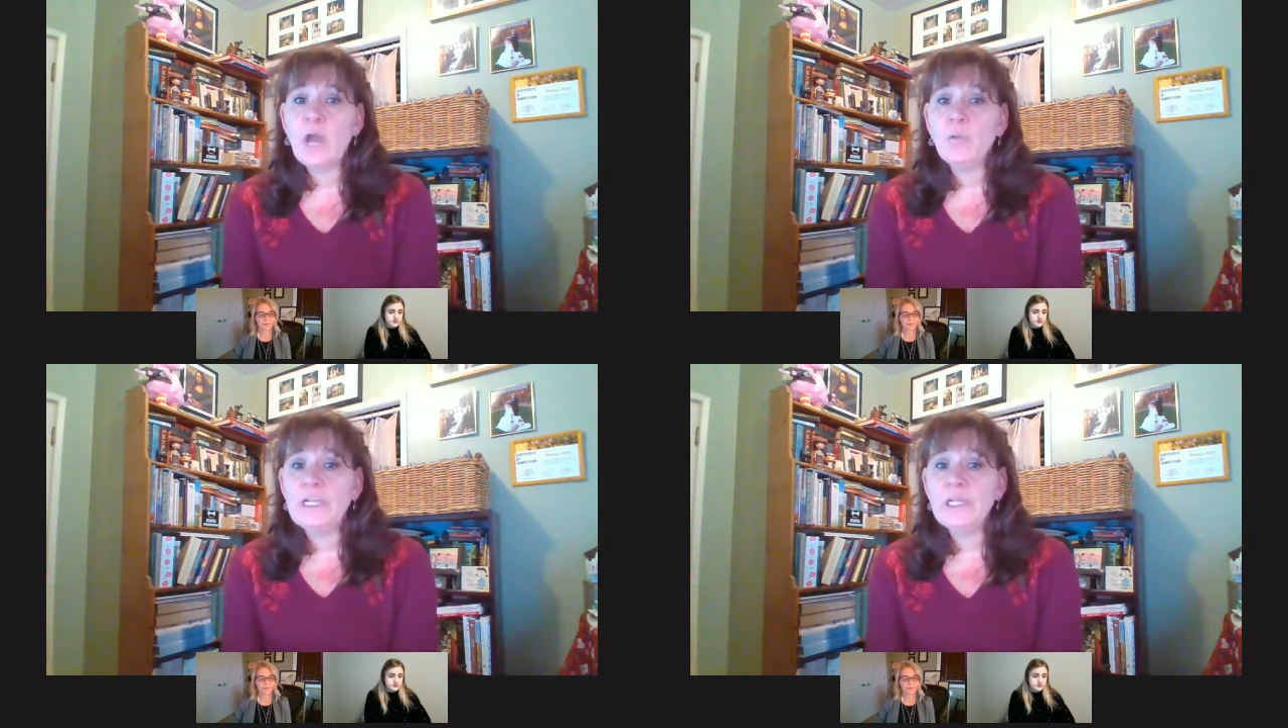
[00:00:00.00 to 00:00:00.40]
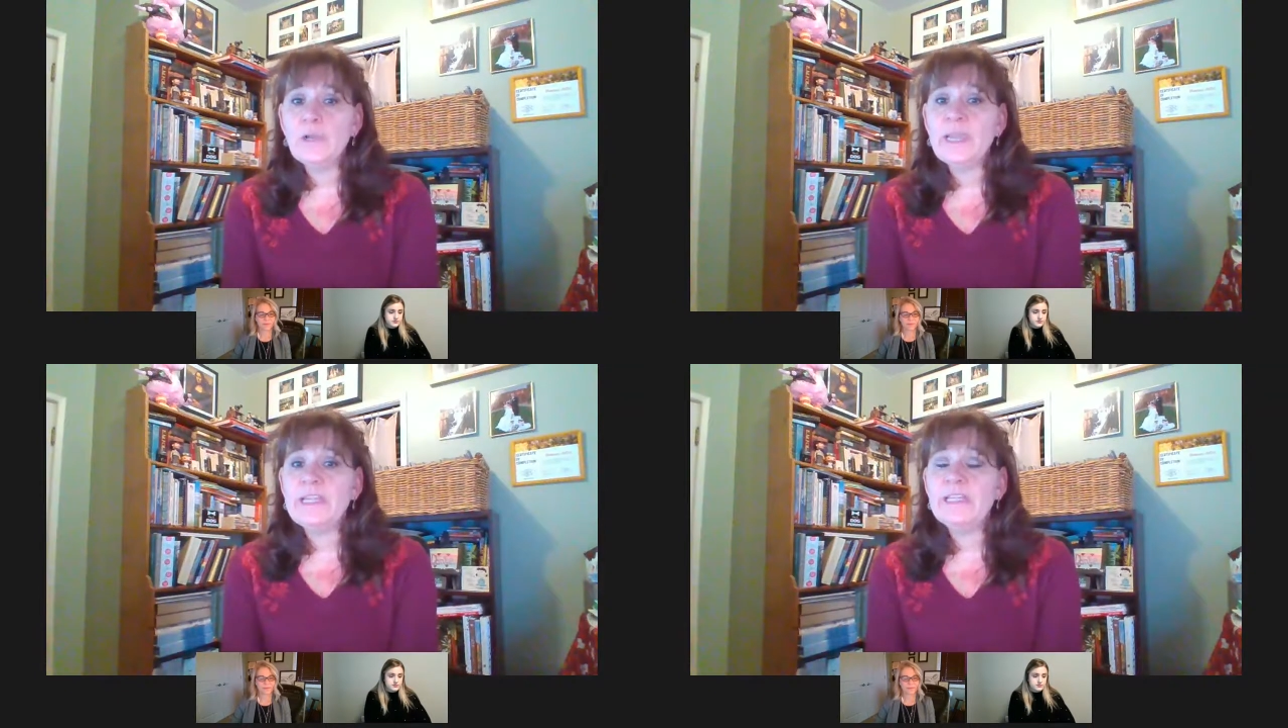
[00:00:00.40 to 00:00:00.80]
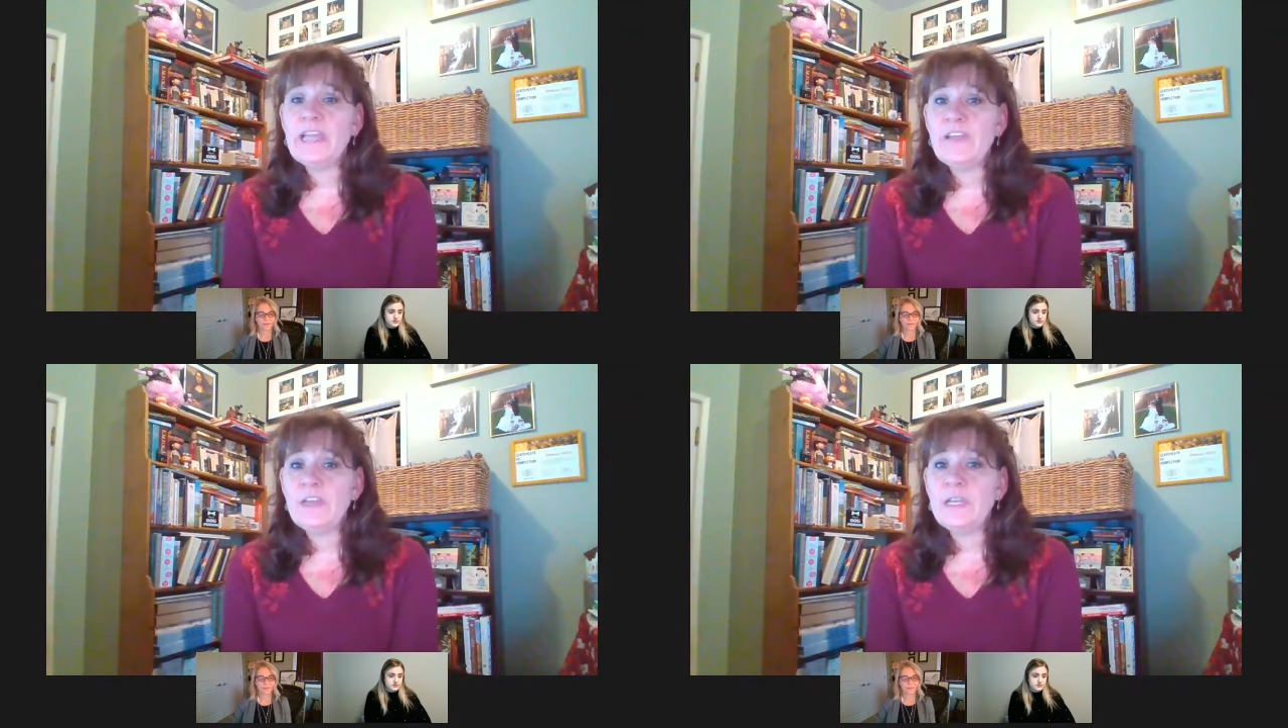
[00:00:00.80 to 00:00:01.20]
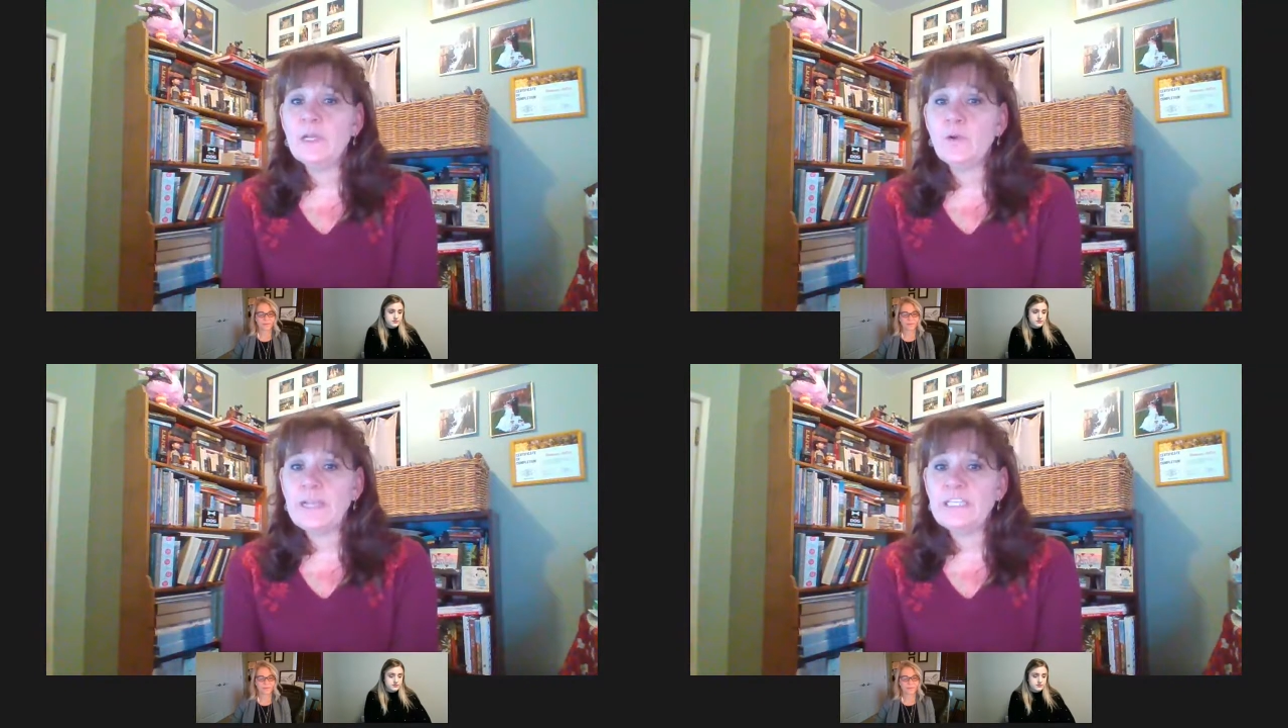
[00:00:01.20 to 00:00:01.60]
we look at 11
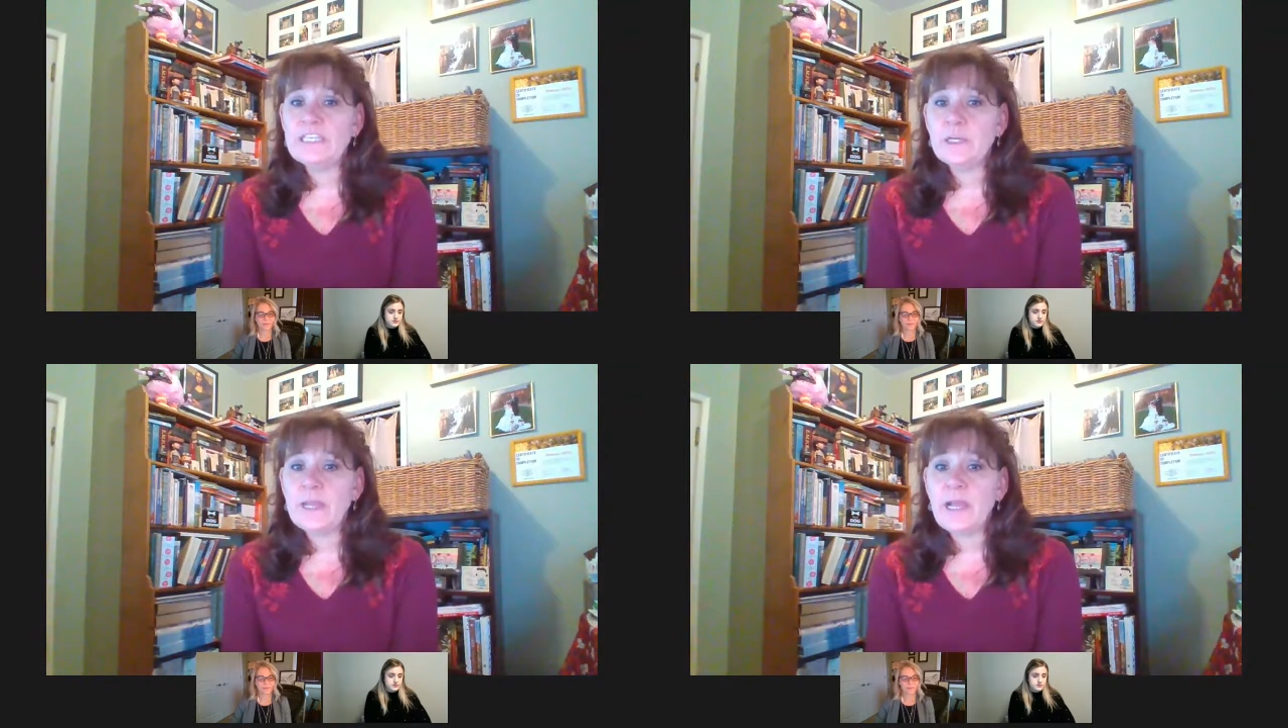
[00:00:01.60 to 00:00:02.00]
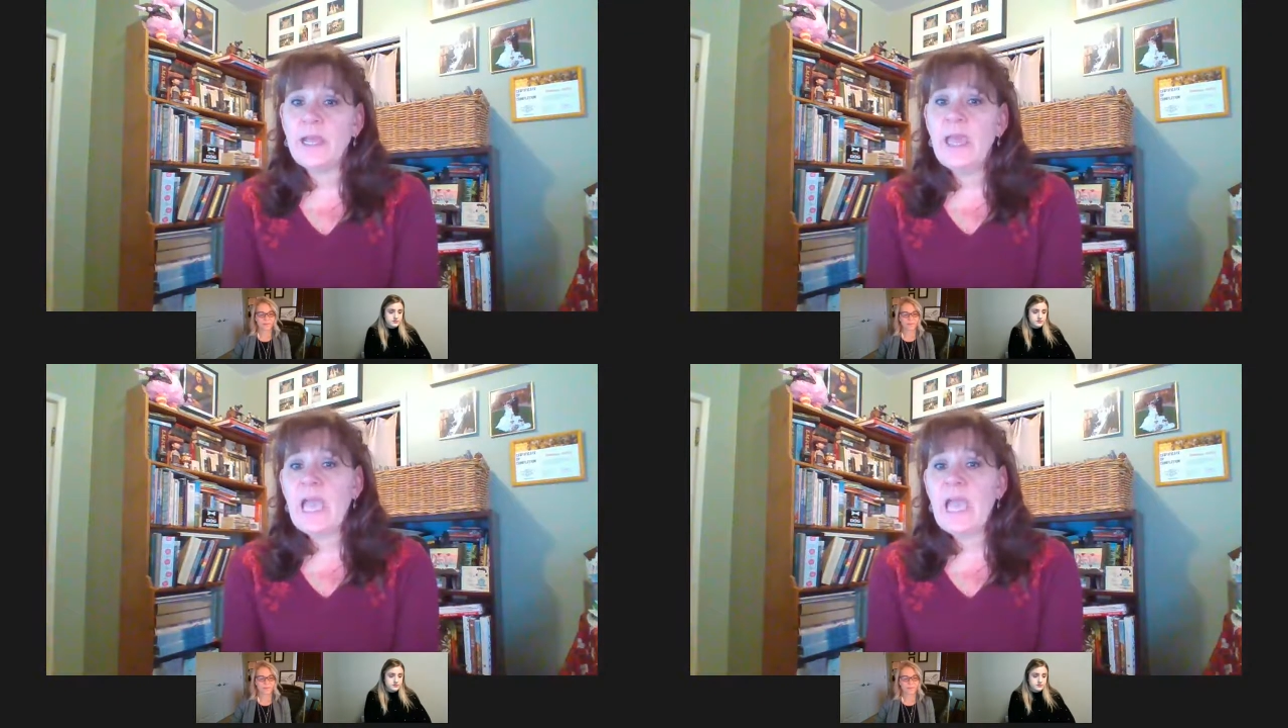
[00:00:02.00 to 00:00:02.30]
criteria,